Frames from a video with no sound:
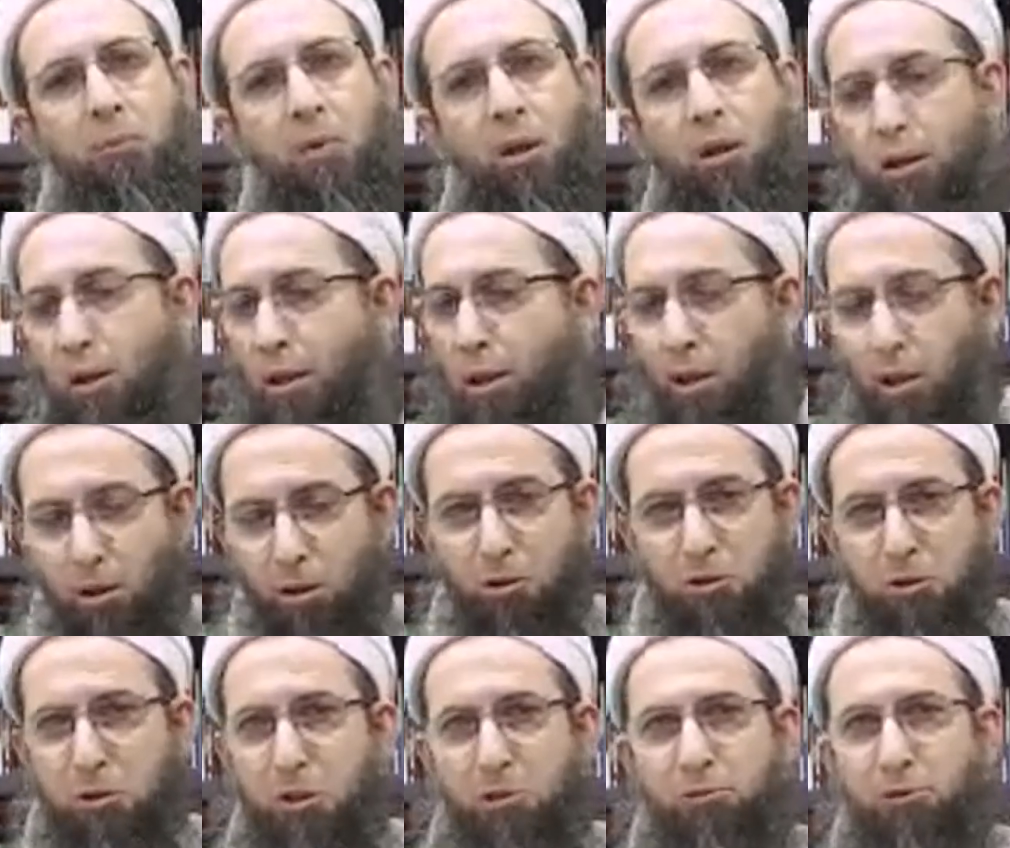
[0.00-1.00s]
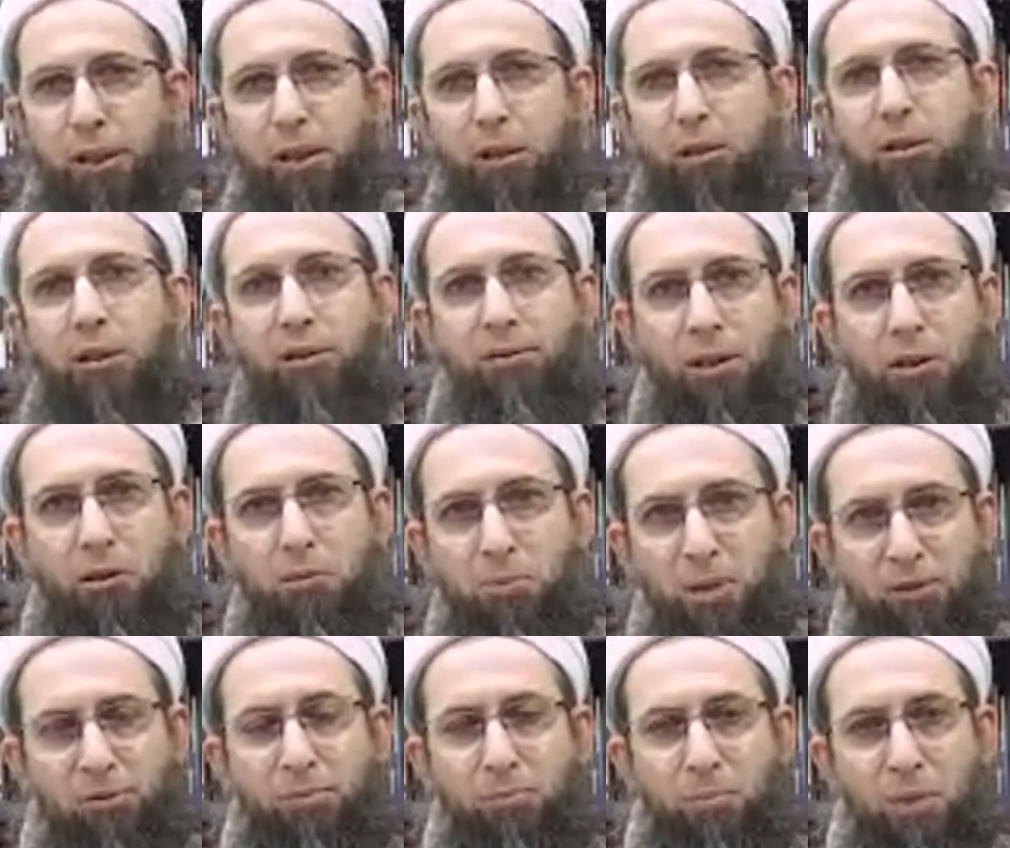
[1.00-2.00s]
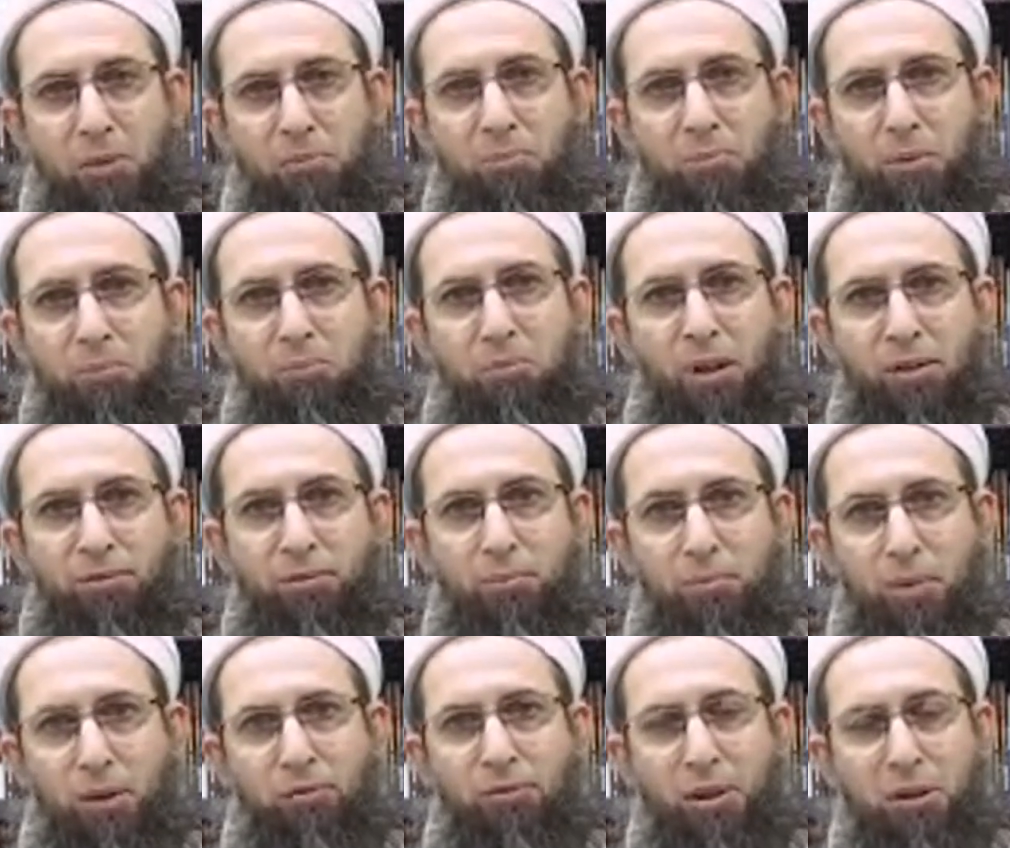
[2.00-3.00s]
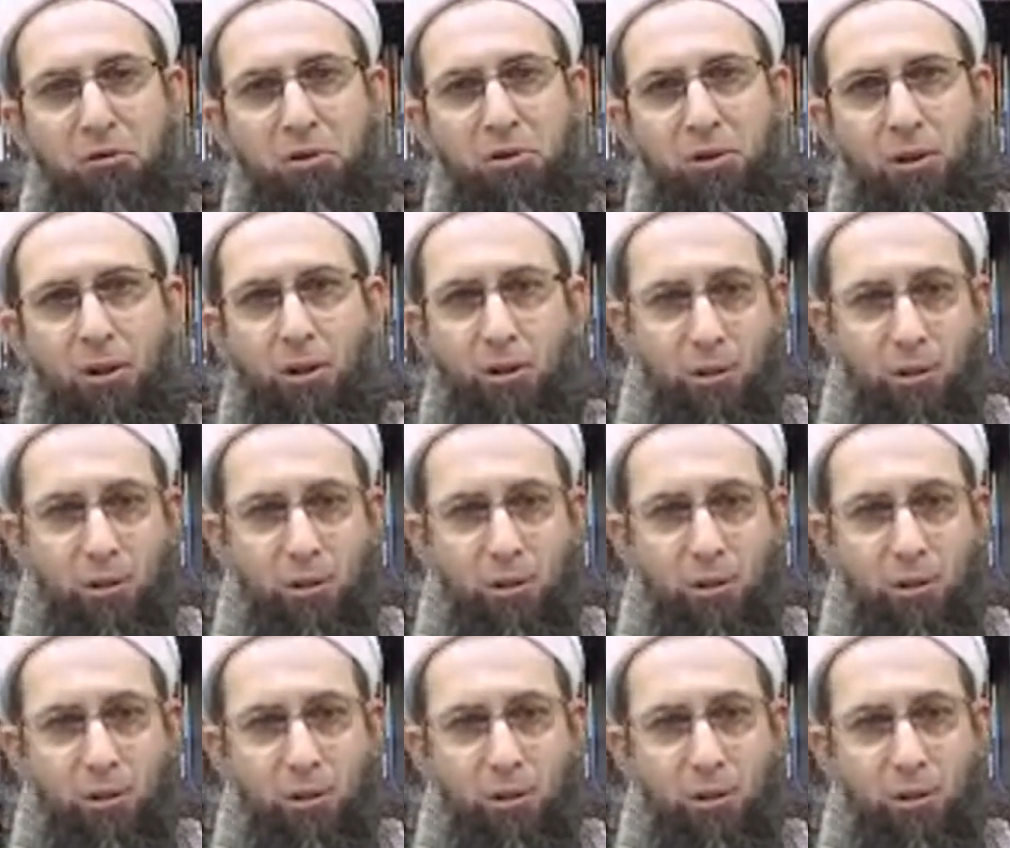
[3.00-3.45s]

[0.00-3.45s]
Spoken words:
They are not just regular events, my friends.